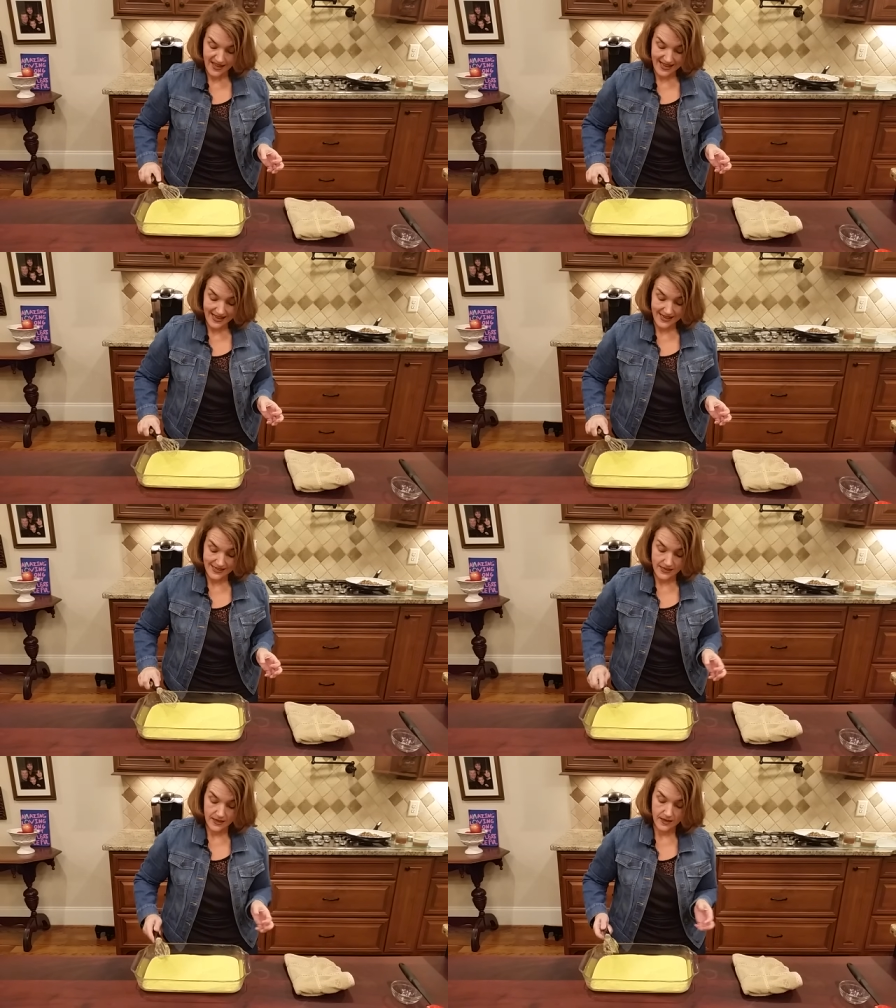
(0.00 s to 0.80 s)

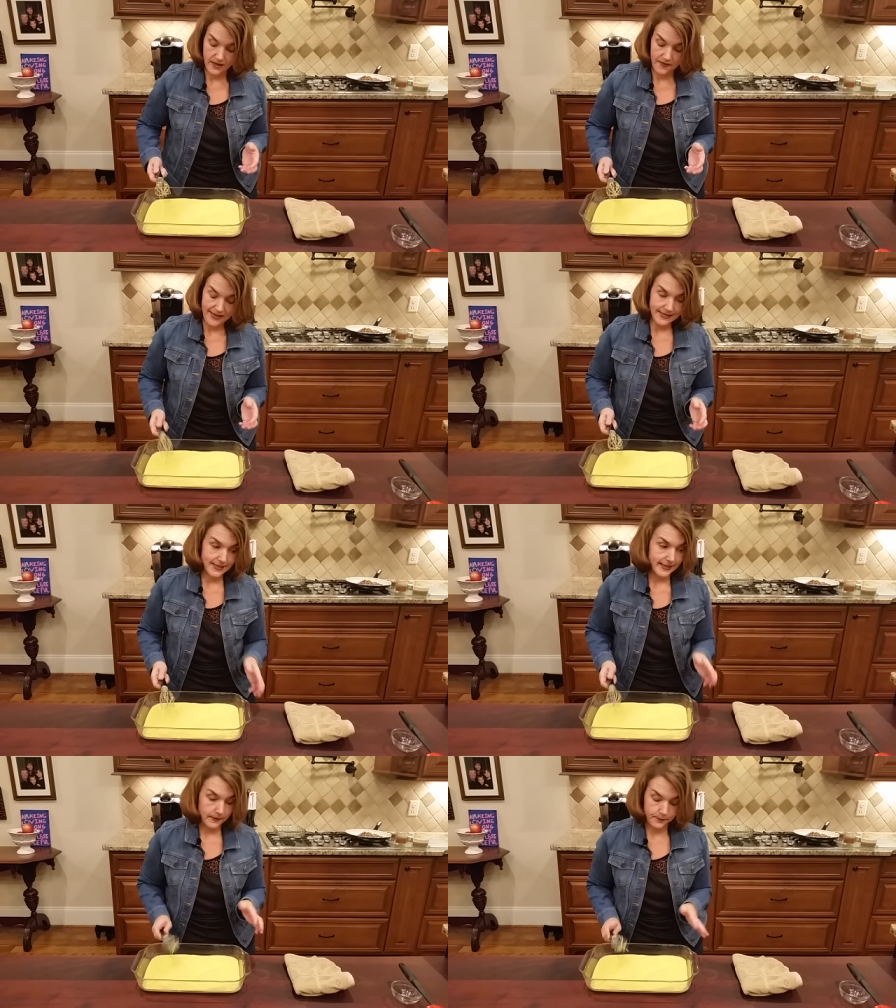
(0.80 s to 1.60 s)
And
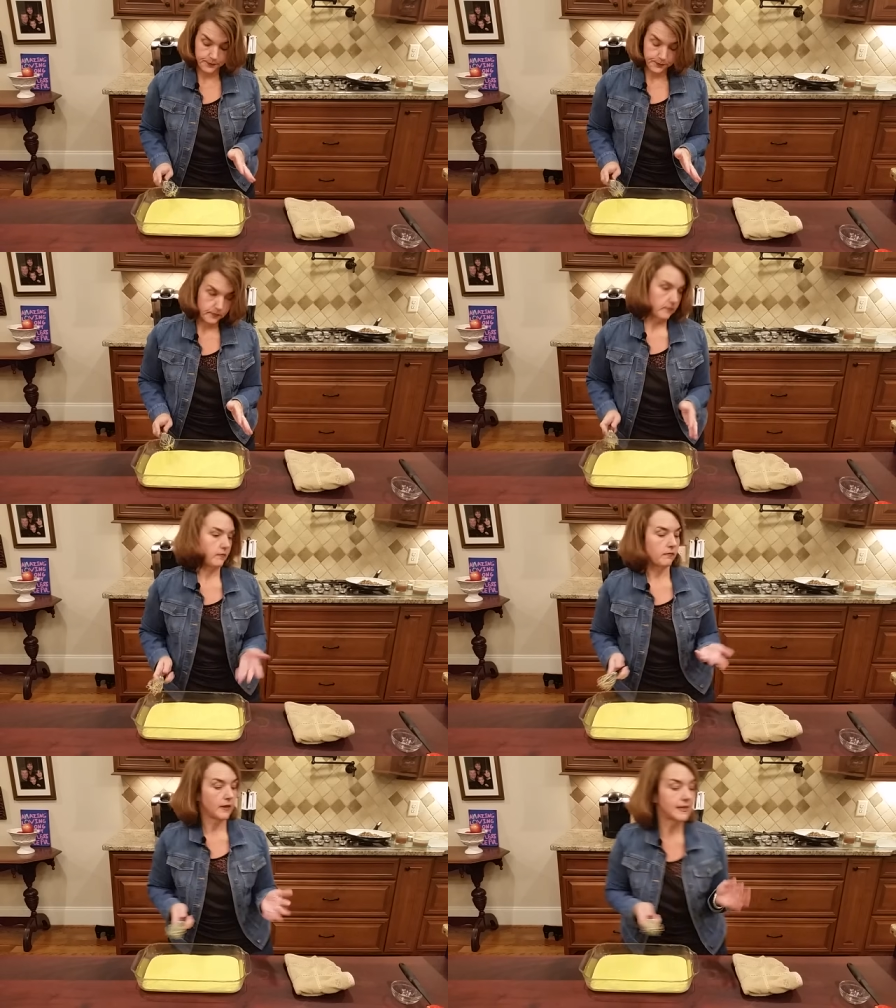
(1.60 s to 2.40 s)
that's it.
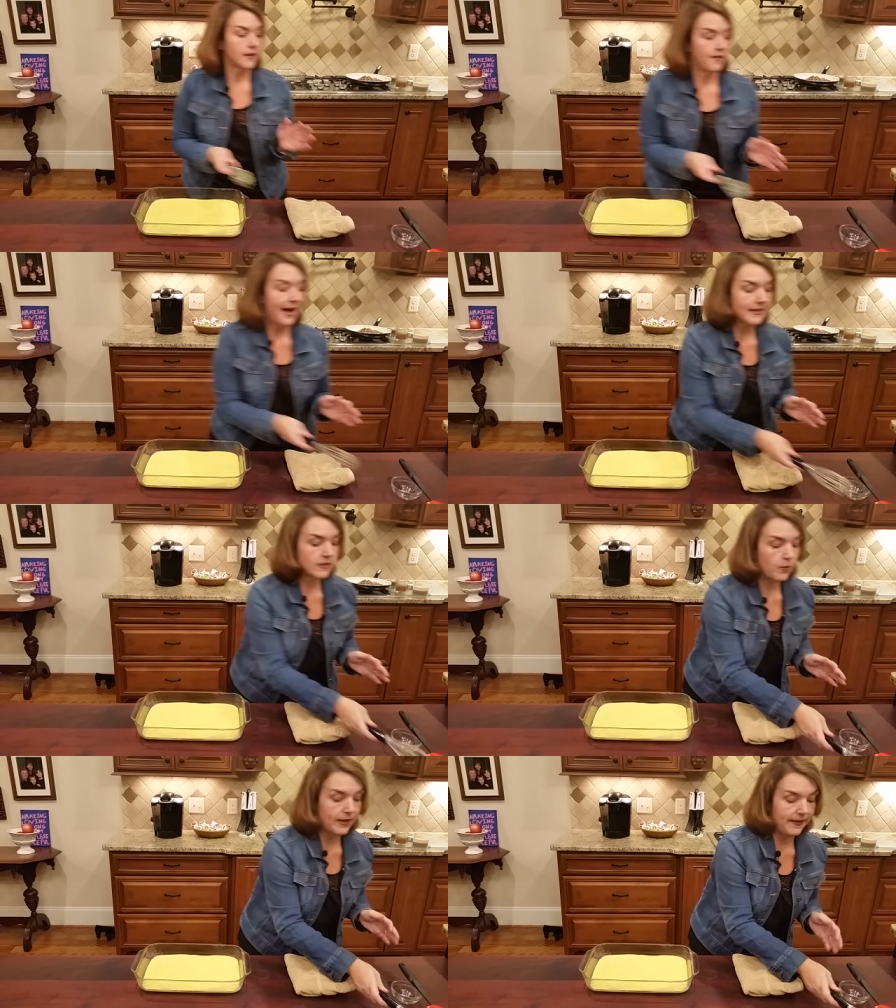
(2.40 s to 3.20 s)
So that's
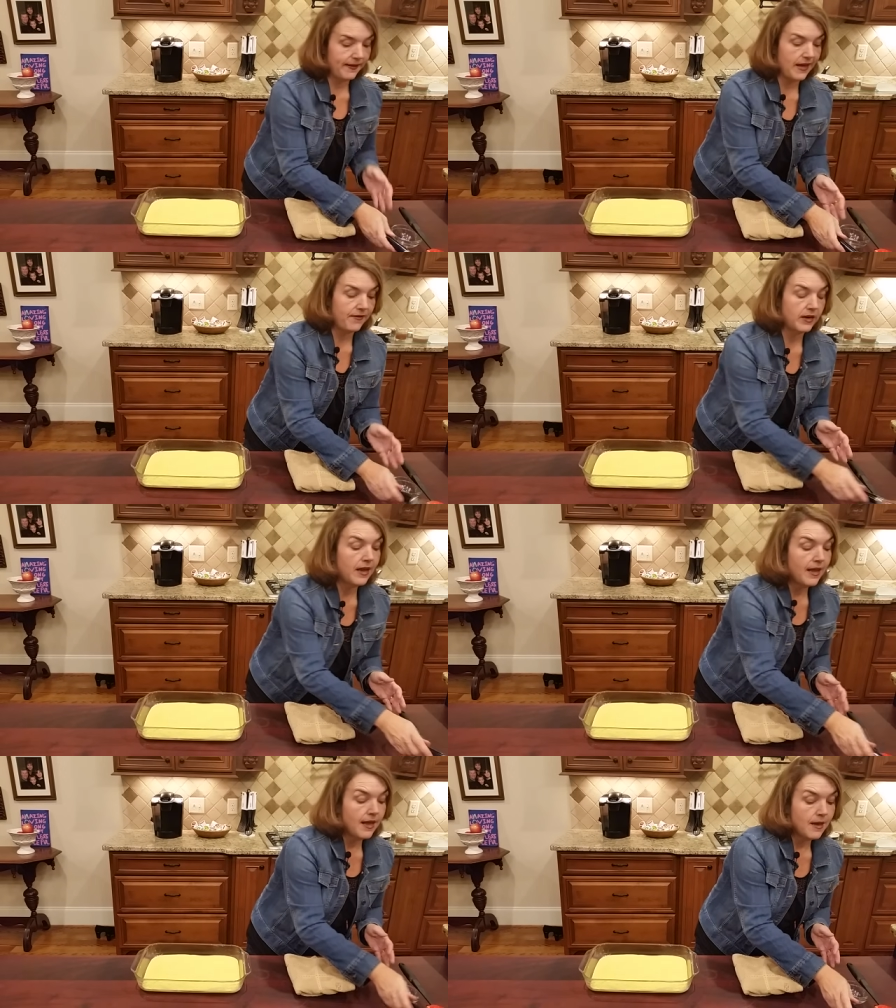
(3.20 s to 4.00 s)
going in the oven.
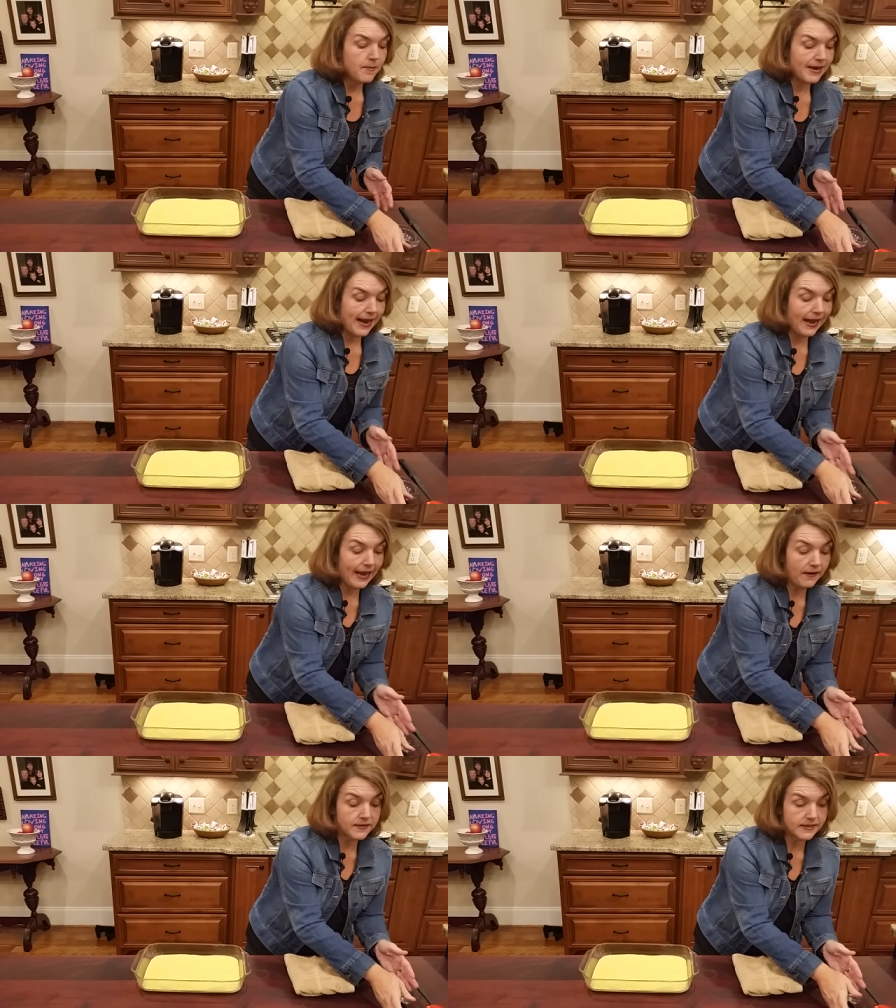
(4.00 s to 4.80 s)
But I
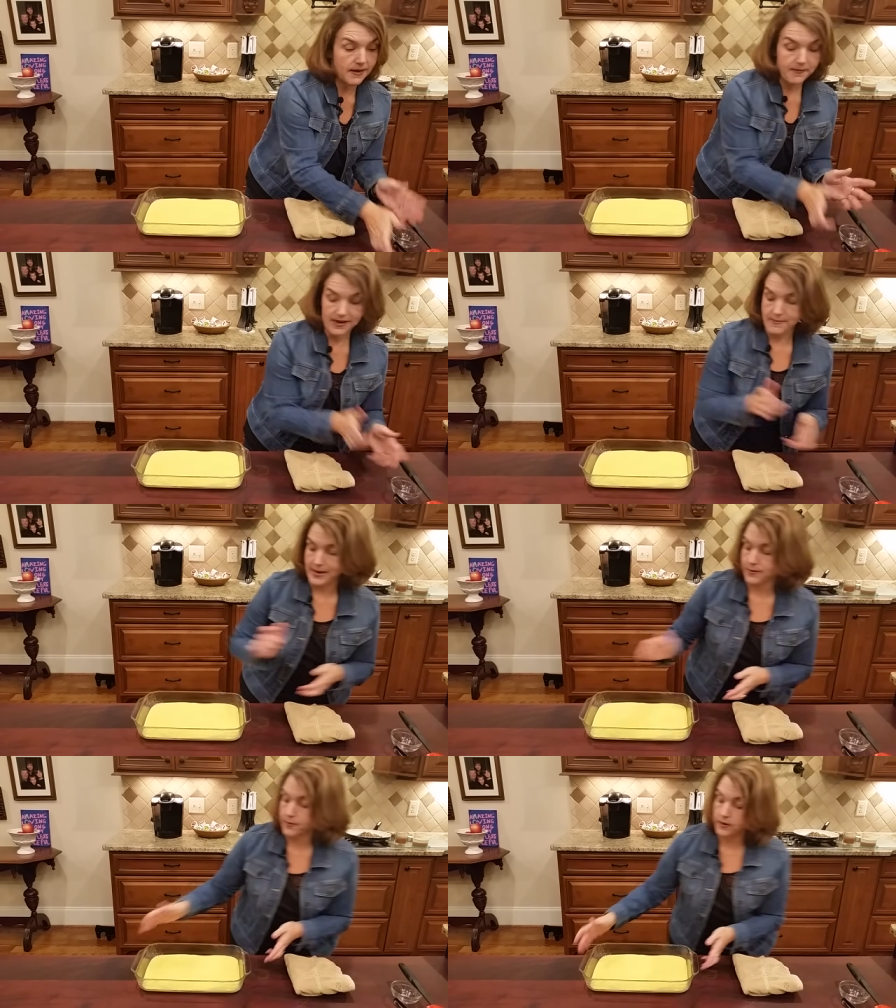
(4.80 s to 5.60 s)
have some that I
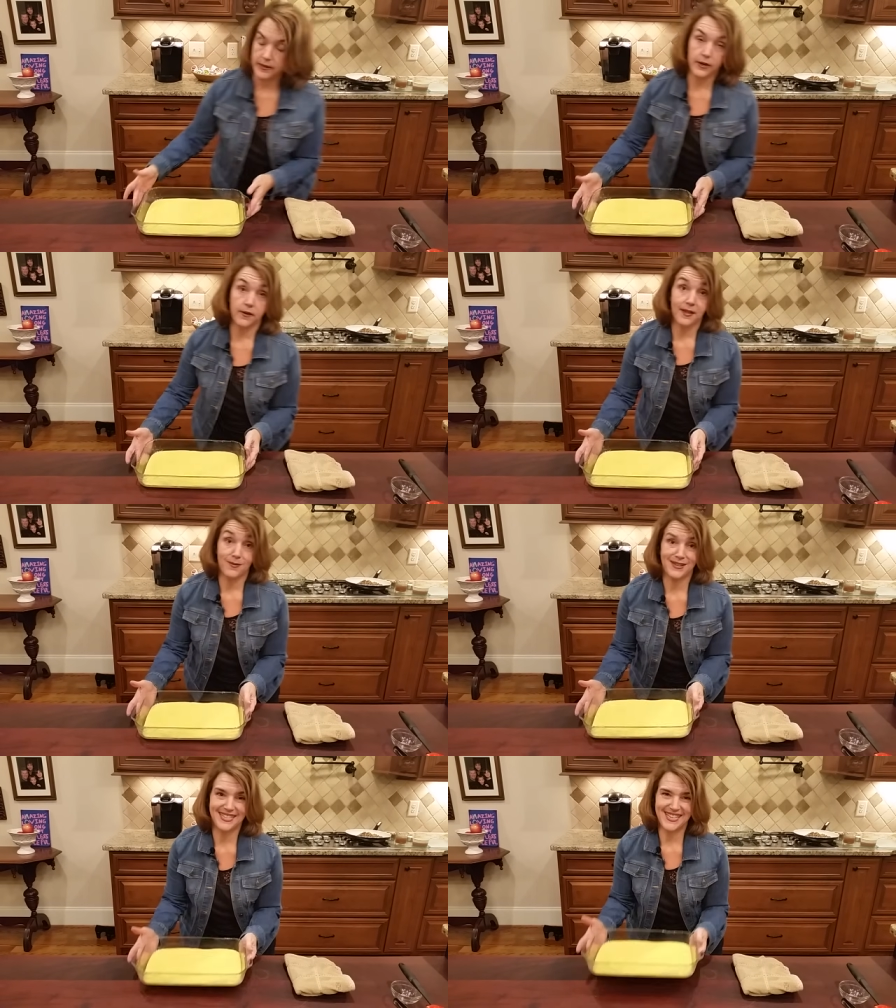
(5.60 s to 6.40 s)
made earlier that
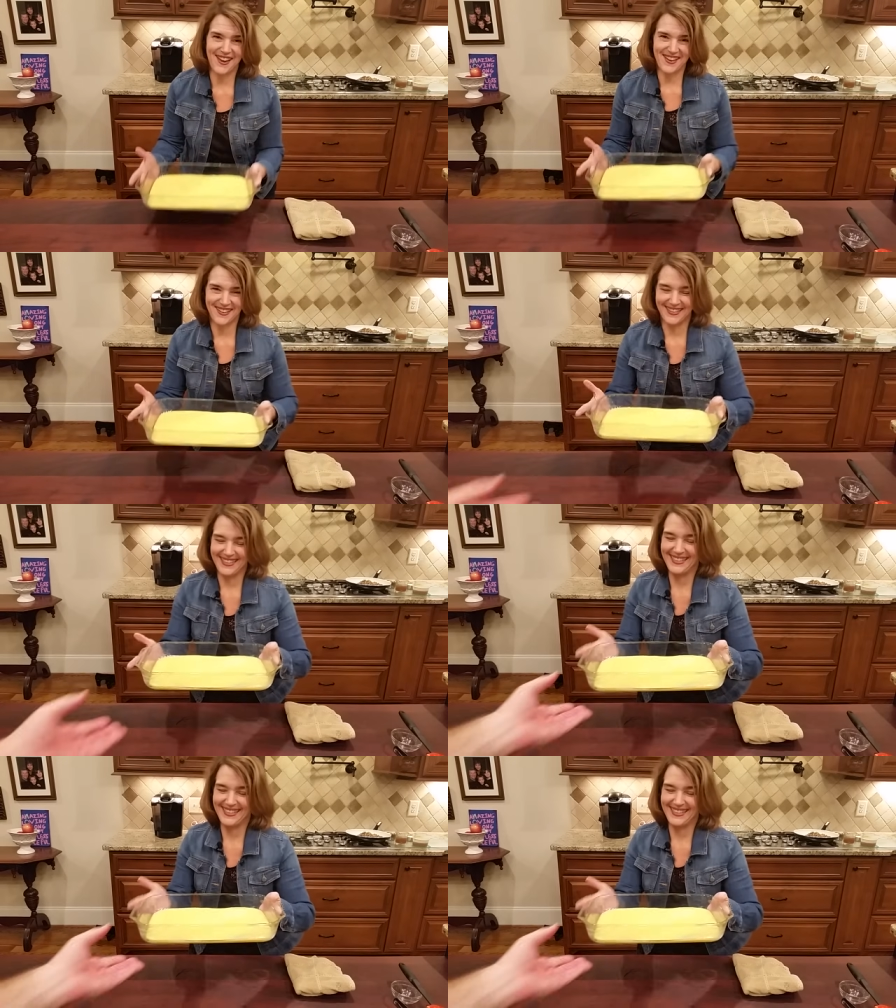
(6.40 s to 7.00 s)
I want to show you.